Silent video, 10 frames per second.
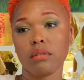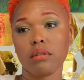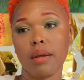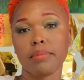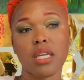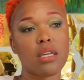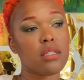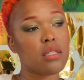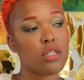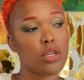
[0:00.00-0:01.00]
I'm taking
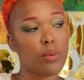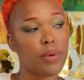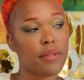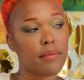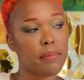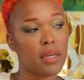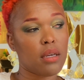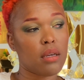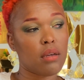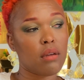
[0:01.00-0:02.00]
CJ with
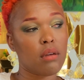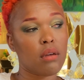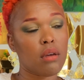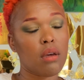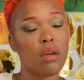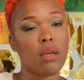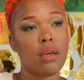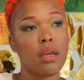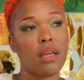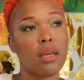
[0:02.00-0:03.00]
me,
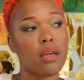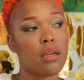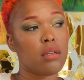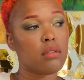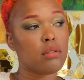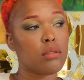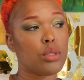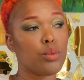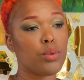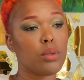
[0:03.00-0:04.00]
and
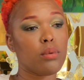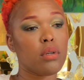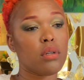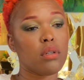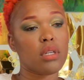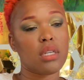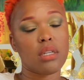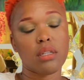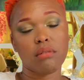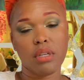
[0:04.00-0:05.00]
we will, in
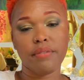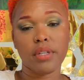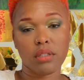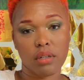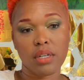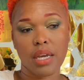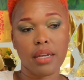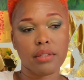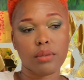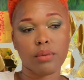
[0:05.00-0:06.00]
the evenings or
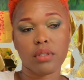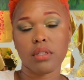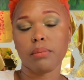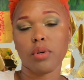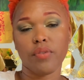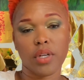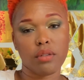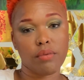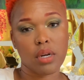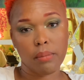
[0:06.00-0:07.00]
nights, we'll sleep over at the
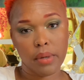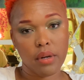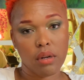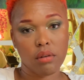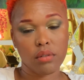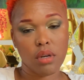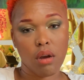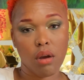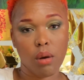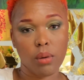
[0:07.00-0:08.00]
Ronald McDonald
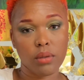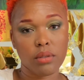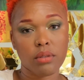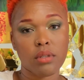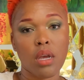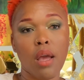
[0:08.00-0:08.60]
house.